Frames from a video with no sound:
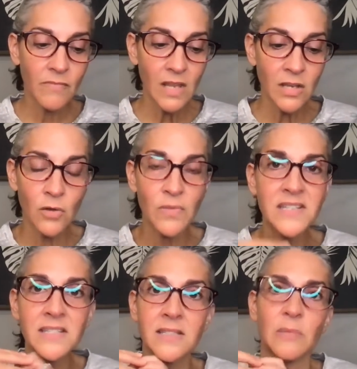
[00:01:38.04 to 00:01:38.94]

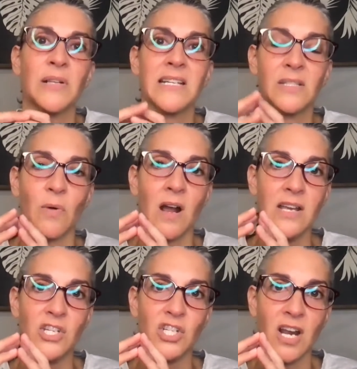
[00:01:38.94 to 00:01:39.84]
this is a place where I
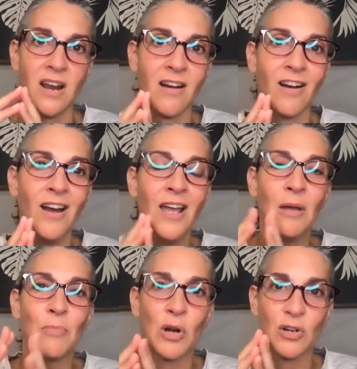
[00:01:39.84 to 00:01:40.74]
share
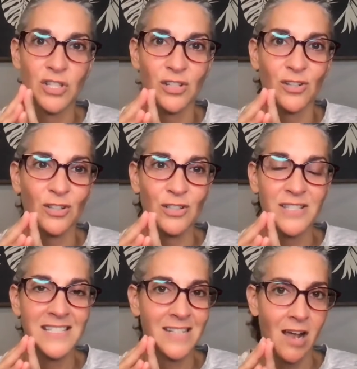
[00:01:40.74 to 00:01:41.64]
personal
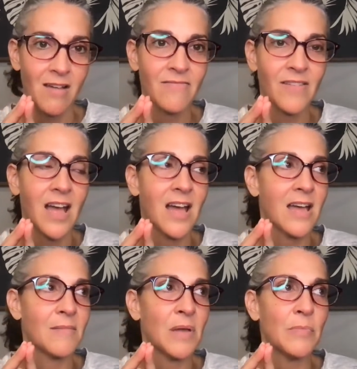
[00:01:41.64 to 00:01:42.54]
stuff,
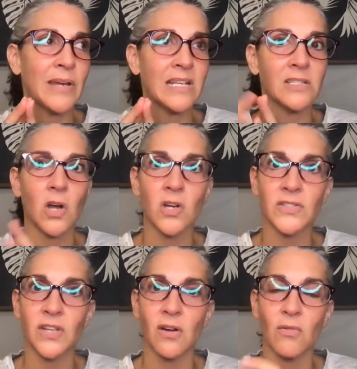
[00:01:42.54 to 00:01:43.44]
but it's
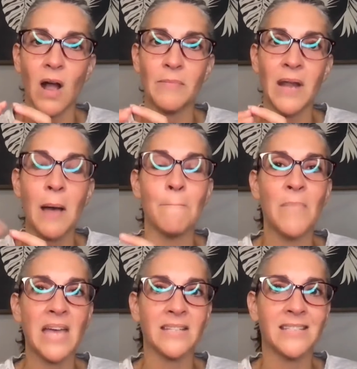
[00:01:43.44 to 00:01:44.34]
also, I'm not
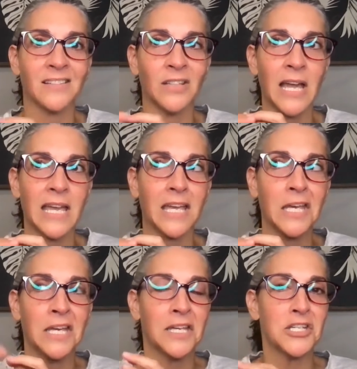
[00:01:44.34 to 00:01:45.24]
meant to like
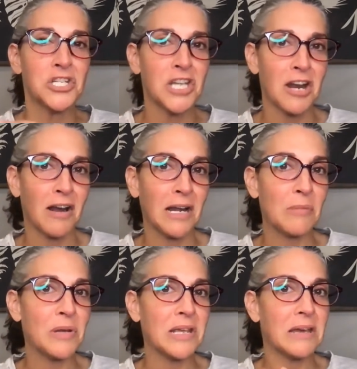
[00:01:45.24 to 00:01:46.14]
share
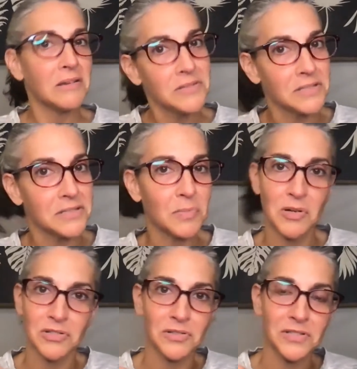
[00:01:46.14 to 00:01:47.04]
anybody else's
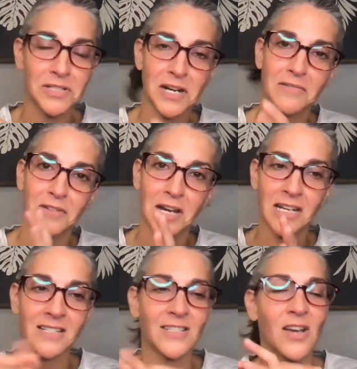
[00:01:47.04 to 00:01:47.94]
personal stuff,
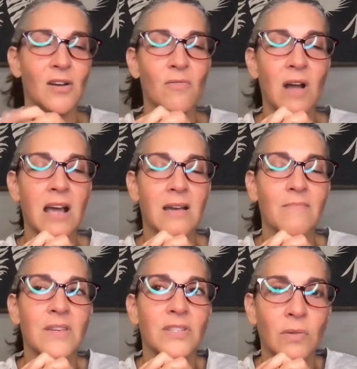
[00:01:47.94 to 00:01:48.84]
right? So
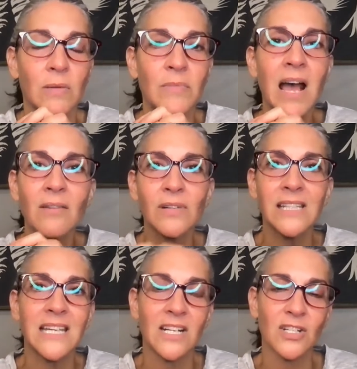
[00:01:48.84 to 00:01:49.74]
I'm not
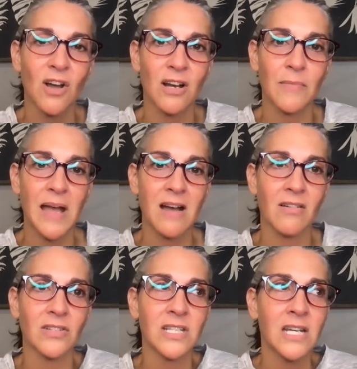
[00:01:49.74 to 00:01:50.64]
really going to talk
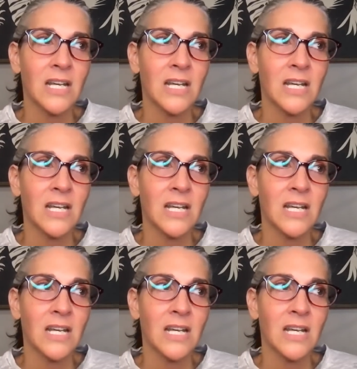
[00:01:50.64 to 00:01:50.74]
about,